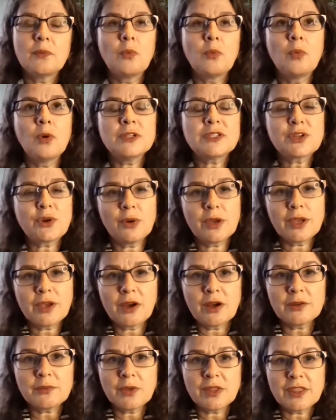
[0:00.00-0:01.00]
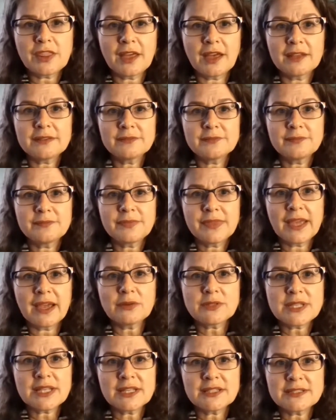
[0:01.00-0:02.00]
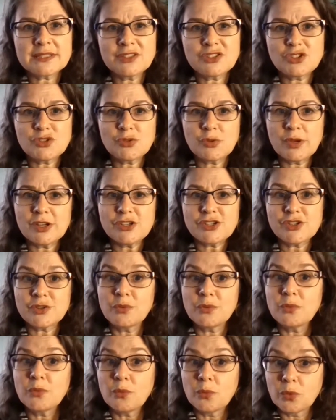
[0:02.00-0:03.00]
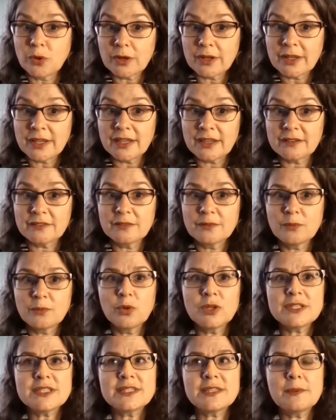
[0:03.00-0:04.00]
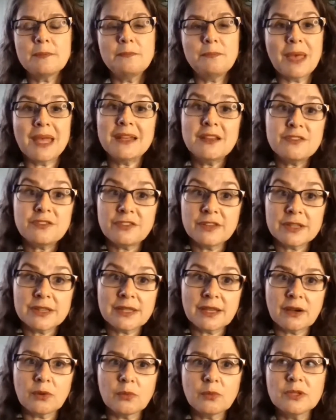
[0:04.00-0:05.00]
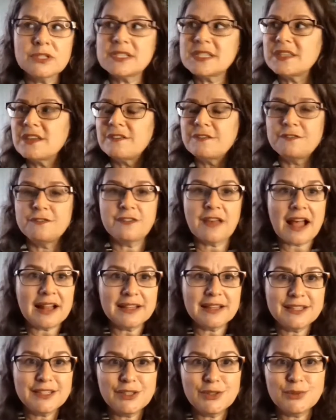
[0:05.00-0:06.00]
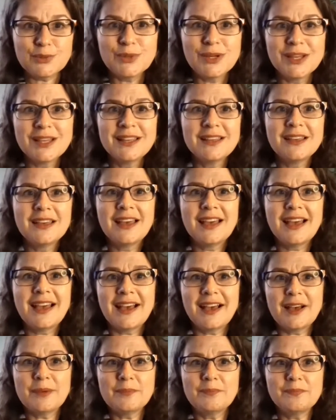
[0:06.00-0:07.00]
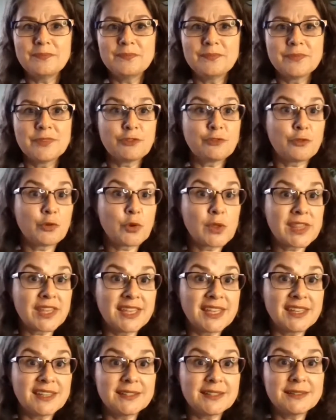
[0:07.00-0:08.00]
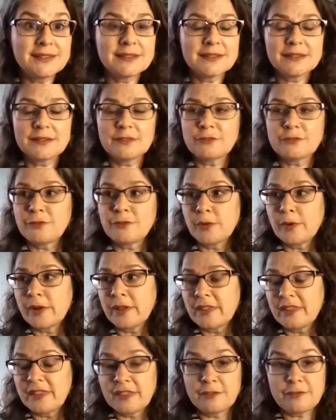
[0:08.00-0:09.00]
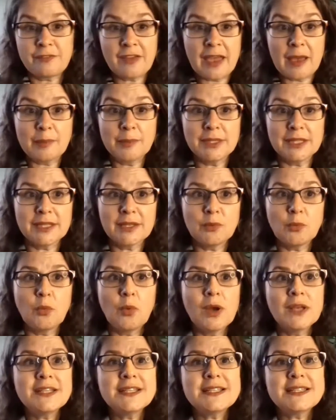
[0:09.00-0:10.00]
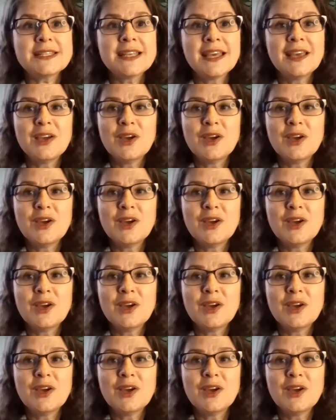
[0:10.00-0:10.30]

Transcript: what's going on with that? How's that situation working? What's the benefit there? What's the value for the kid, for the family? What is